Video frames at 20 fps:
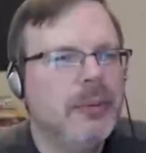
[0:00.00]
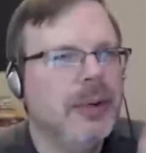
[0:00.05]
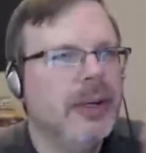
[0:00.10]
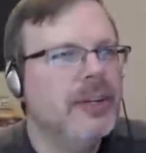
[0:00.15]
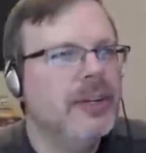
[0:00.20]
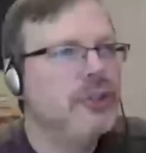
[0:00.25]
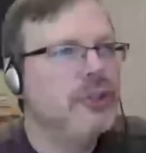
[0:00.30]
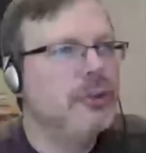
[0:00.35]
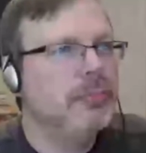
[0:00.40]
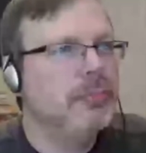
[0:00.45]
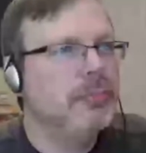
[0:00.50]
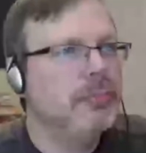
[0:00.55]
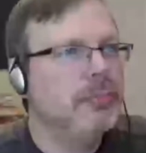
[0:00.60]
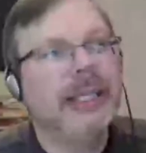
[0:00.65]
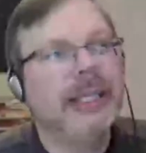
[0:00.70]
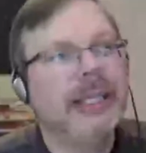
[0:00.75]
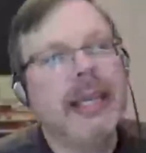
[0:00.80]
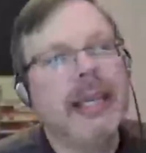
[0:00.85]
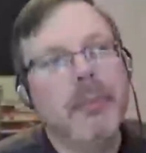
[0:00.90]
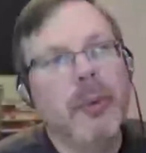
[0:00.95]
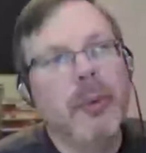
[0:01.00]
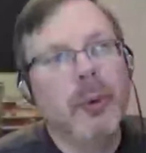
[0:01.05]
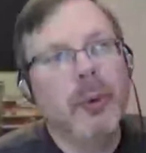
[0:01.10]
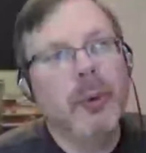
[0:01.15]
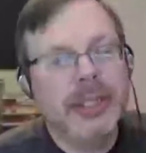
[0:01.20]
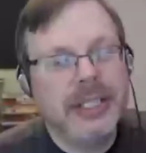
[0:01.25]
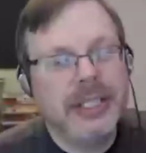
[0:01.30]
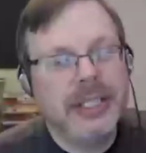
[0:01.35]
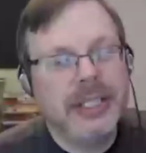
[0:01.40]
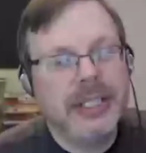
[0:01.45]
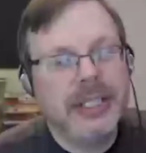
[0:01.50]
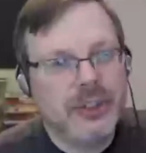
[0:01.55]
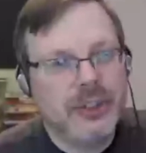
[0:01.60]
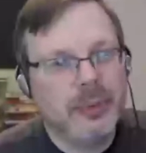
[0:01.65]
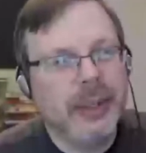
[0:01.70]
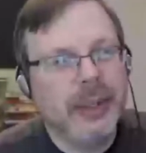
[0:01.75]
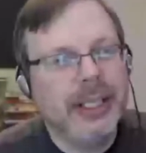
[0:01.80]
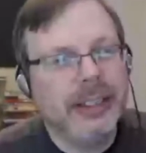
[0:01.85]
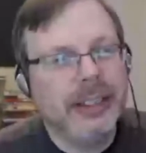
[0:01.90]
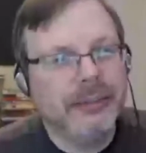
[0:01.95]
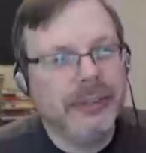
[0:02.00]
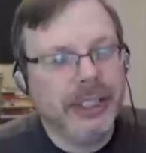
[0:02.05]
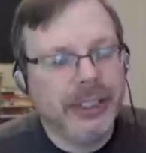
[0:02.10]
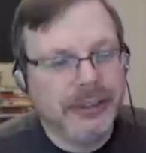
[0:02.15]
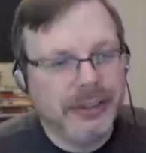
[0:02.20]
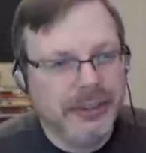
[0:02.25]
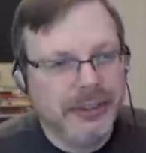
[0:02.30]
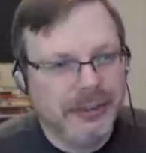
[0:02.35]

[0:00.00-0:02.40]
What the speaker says: Whereas you probably get more into the swing of it.